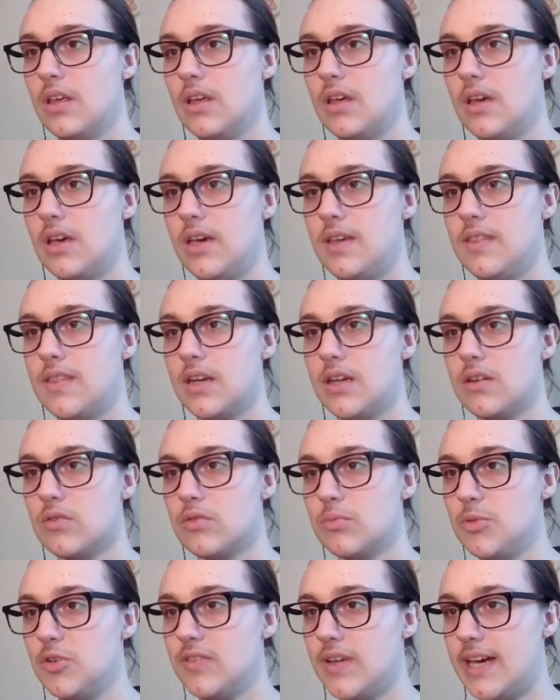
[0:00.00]
And then I can
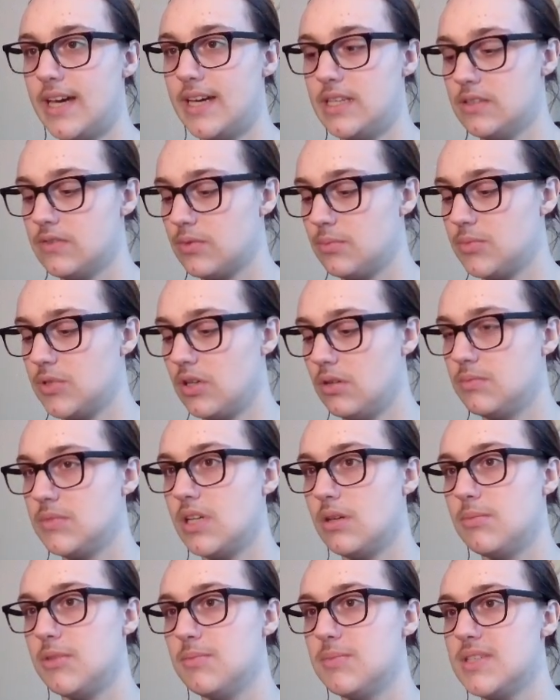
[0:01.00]
remove eyes from Tom
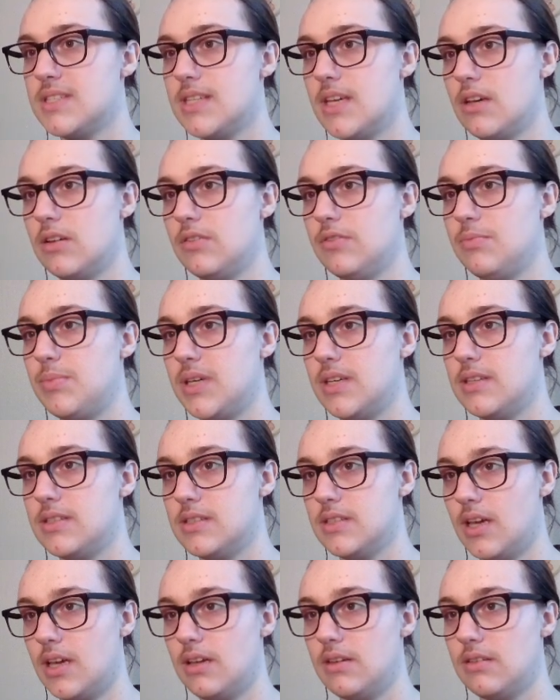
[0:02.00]
himself
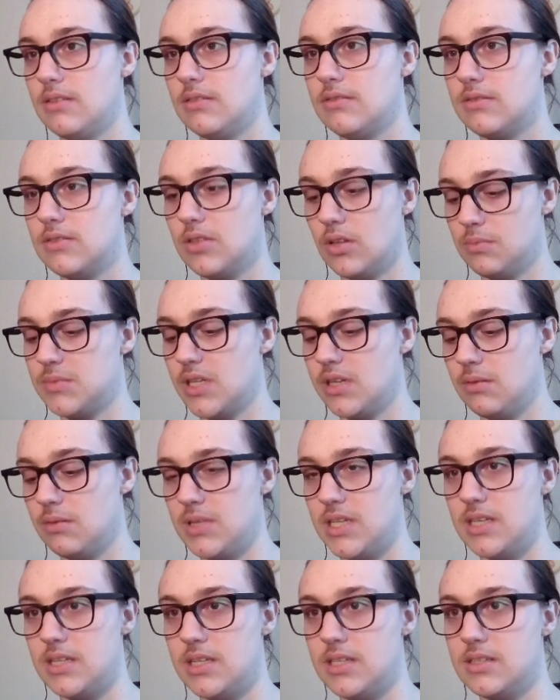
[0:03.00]
because Tom
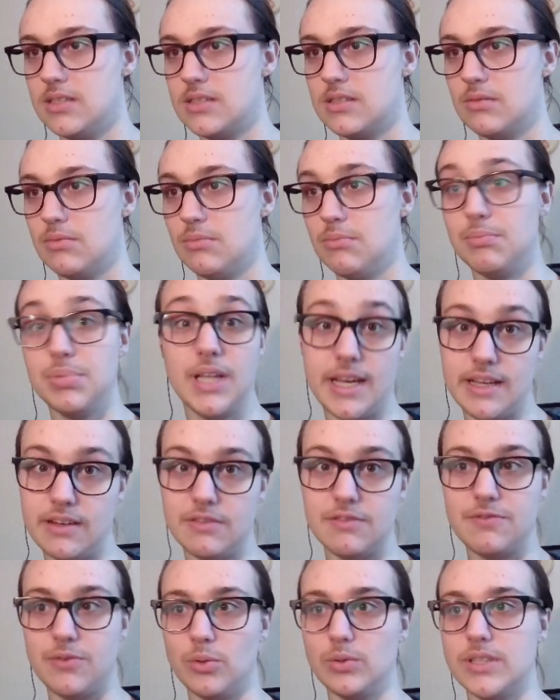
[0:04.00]
is
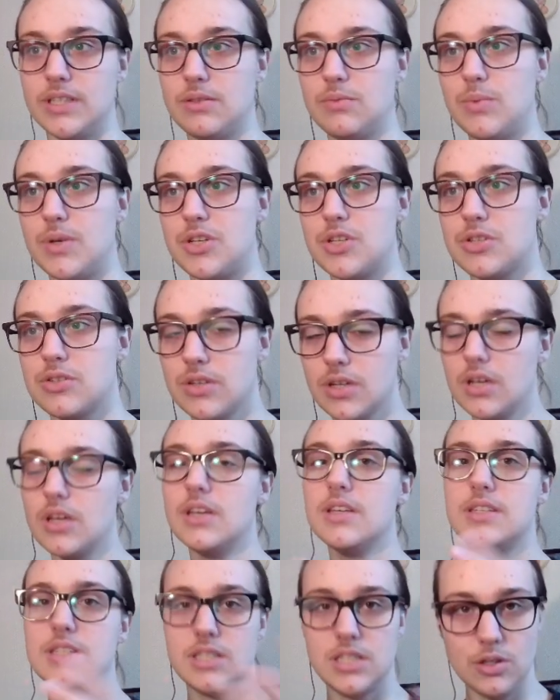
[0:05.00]
blindfolded, which
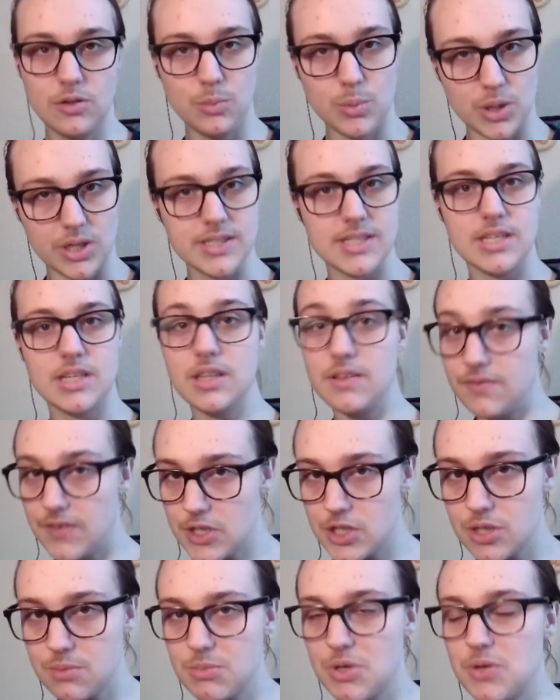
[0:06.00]
still works into the
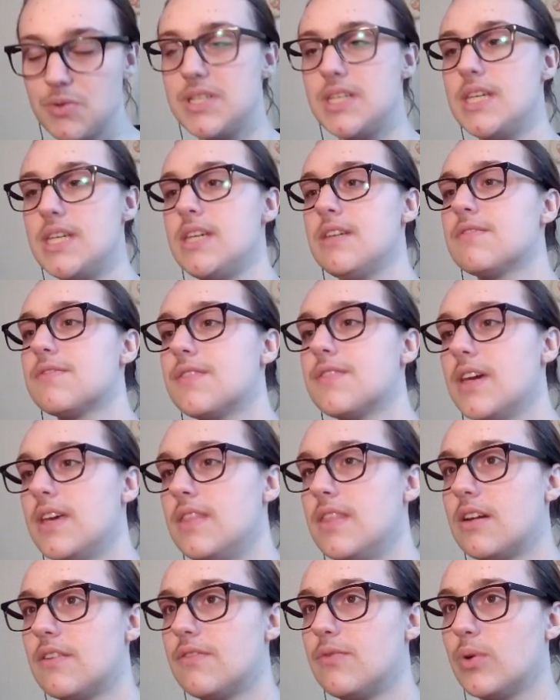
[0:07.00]
vision motif and
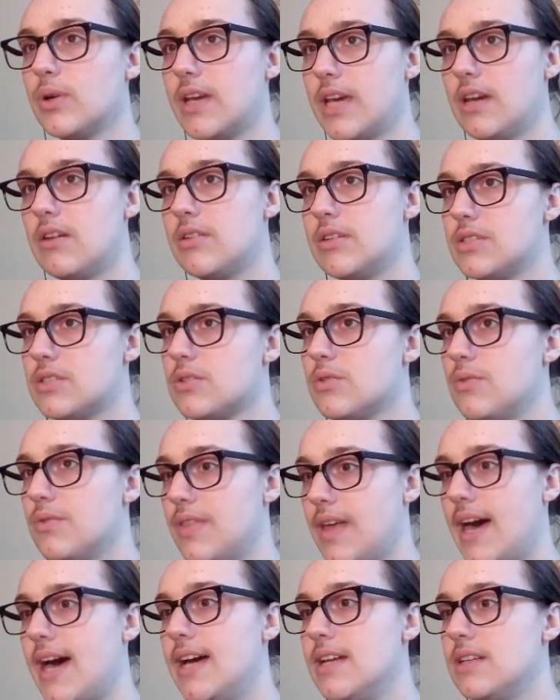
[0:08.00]
therefore carries through
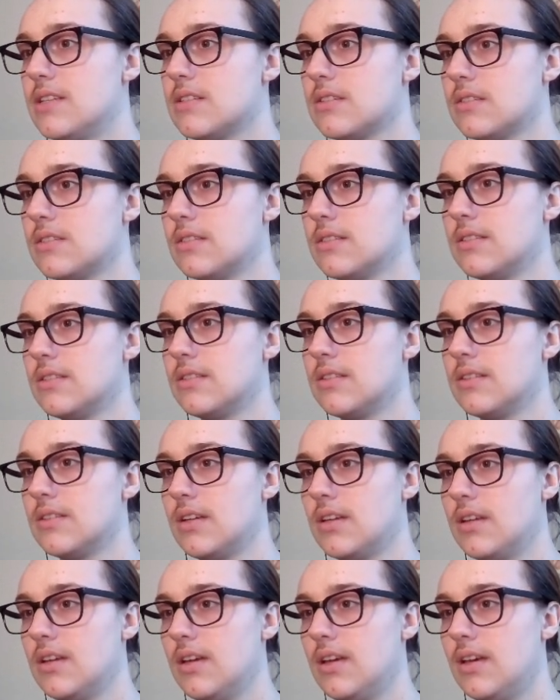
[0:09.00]
that.
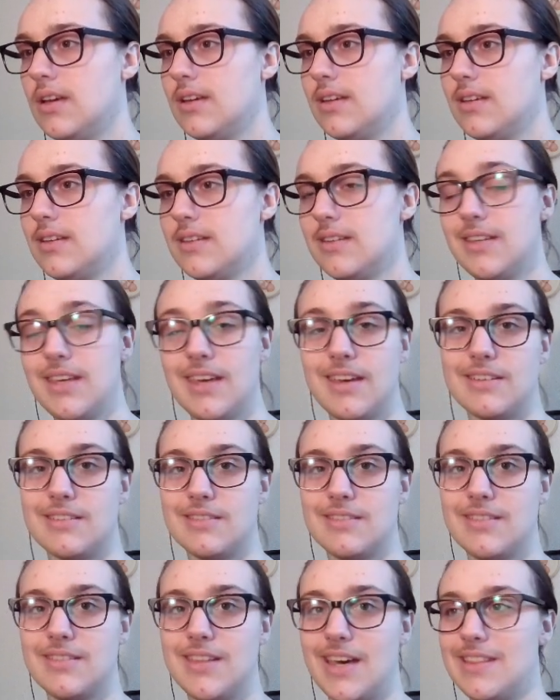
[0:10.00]
Yeah,
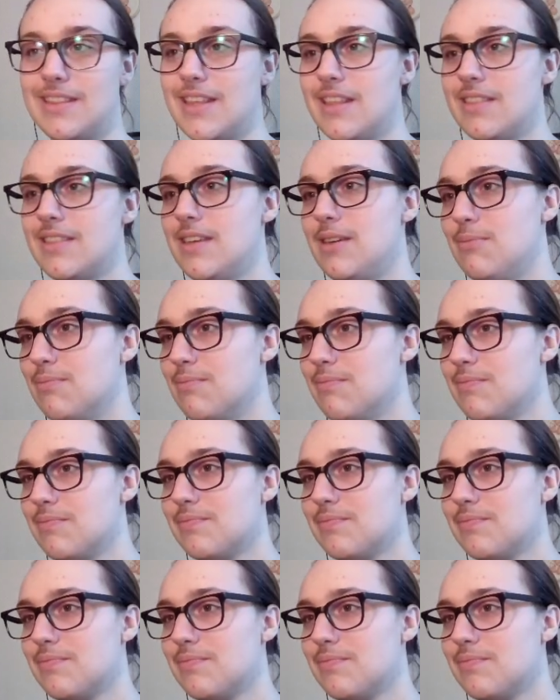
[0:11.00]
that theme.